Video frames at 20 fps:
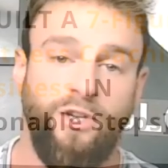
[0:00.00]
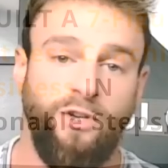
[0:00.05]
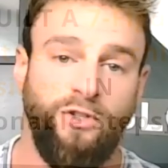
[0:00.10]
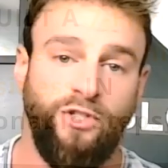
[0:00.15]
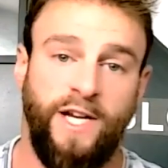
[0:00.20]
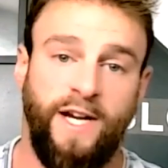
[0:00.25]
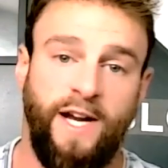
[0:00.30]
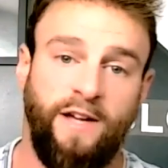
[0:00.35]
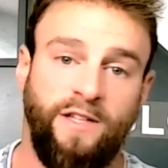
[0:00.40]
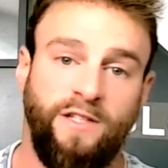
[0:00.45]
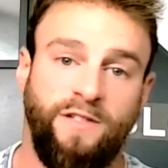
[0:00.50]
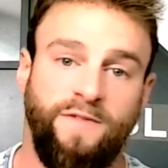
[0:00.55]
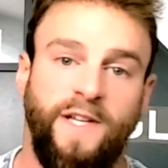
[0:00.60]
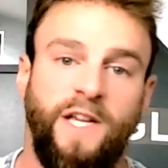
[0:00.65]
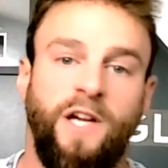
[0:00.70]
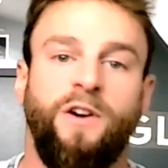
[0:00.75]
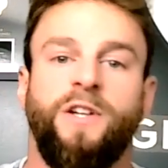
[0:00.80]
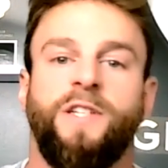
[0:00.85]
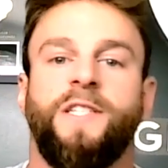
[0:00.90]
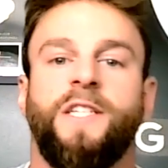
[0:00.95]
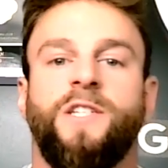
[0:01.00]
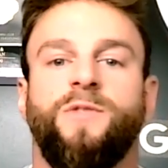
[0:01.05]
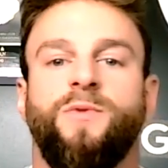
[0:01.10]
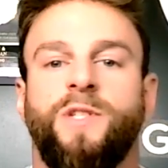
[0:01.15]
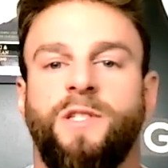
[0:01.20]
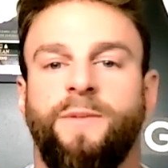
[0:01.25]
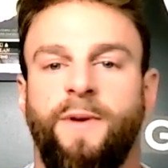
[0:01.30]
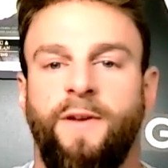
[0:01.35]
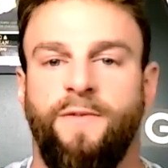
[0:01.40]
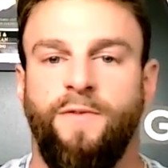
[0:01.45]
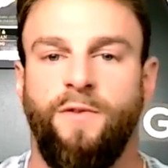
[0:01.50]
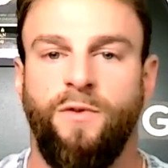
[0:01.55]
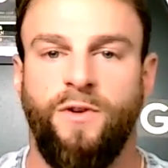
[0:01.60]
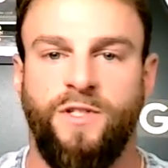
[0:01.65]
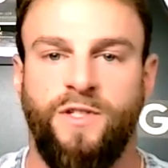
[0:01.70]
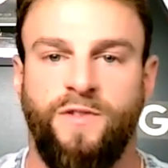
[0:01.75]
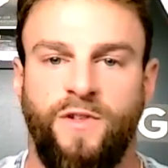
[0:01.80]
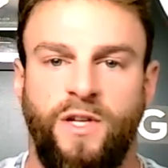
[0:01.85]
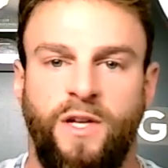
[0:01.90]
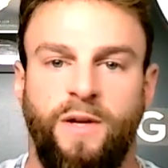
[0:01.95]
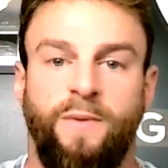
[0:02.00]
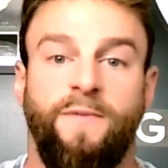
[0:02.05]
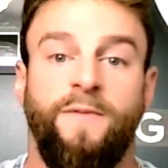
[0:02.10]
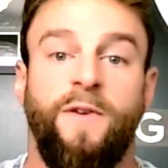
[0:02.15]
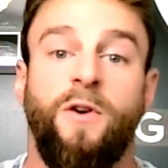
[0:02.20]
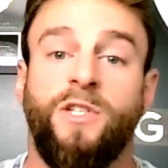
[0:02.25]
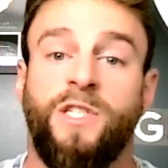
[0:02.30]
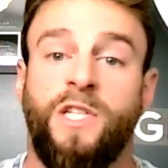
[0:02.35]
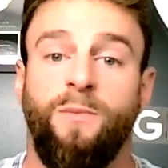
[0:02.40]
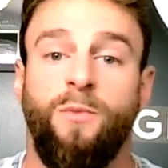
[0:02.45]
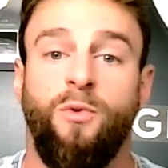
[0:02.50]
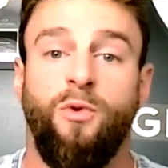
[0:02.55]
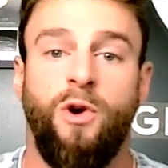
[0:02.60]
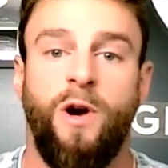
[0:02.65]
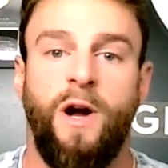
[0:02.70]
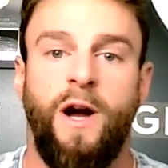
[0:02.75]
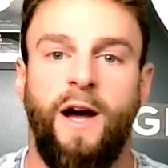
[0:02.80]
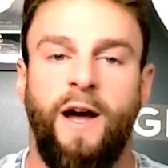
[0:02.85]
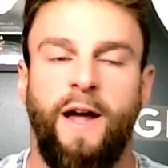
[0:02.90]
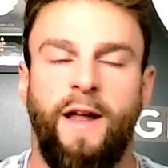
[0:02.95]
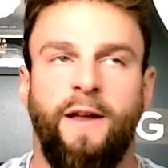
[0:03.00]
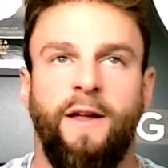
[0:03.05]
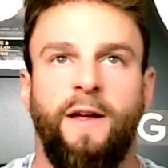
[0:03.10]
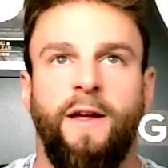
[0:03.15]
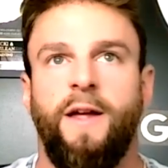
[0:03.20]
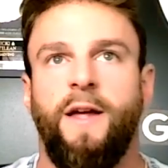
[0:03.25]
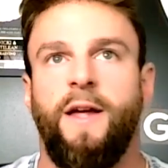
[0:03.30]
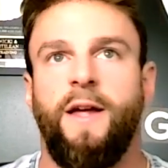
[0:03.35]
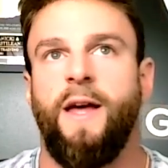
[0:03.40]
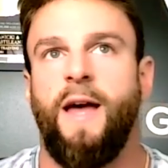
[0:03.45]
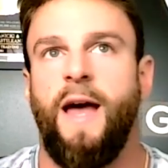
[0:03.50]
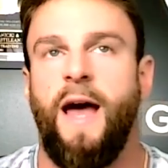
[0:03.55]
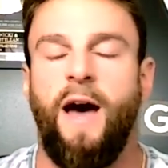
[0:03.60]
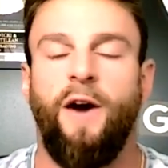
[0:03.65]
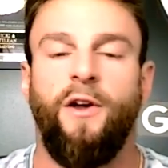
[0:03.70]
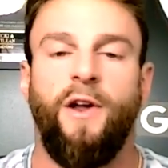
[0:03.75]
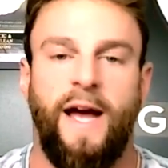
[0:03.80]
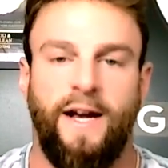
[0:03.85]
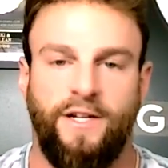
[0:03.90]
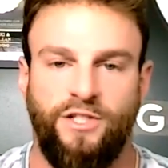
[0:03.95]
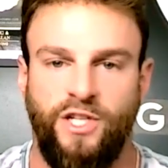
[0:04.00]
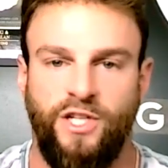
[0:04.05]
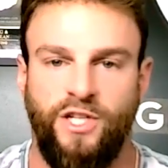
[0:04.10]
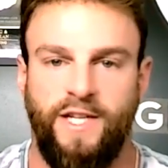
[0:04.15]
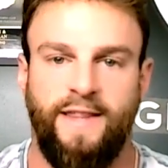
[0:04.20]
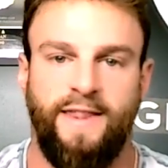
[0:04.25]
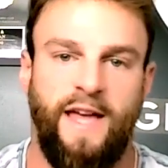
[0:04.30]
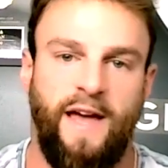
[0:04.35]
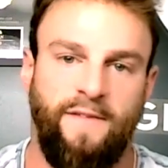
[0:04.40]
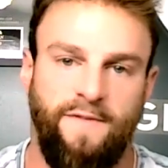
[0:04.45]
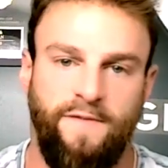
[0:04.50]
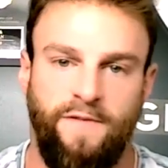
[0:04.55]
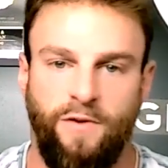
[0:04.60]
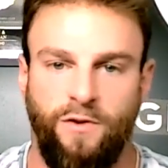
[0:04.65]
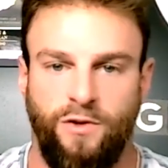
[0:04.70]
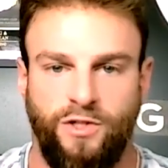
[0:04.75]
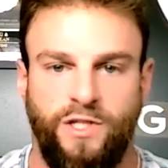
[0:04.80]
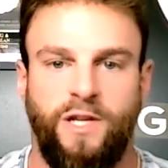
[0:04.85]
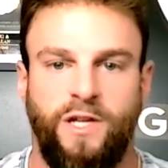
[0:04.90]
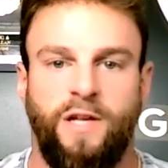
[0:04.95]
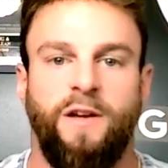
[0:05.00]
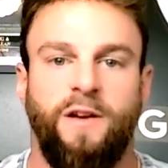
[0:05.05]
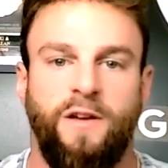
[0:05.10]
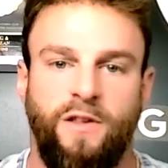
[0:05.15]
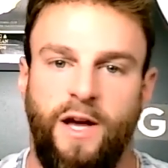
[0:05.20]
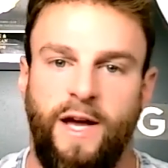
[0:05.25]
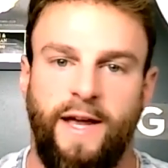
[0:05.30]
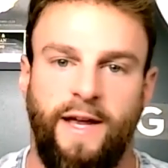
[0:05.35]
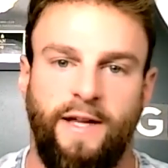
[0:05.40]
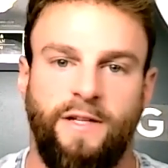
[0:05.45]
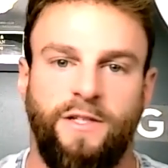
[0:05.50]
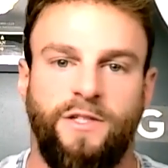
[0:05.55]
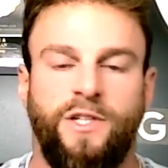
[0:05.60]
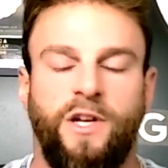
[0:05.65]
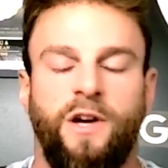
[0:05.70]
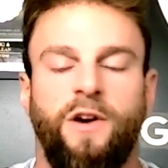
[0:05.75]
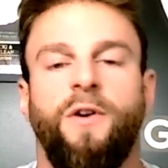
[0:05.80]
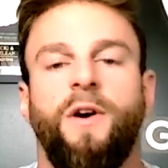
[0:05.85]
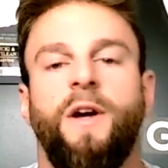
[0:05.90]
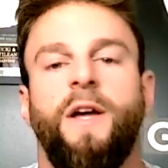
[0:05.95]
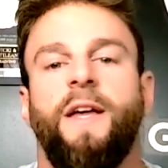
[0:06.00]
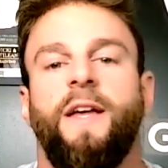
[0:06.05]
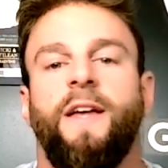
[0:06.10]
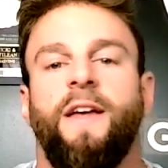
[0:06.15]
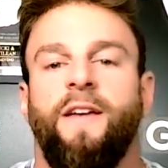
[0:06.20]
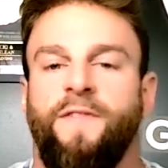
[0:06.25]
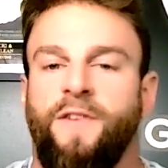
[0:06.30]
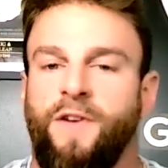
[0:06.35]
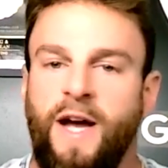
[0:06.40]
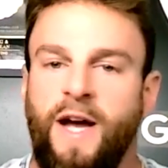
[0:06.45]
go check out this video, because this one's gonna be focusing more on how to actually get that first client. So if you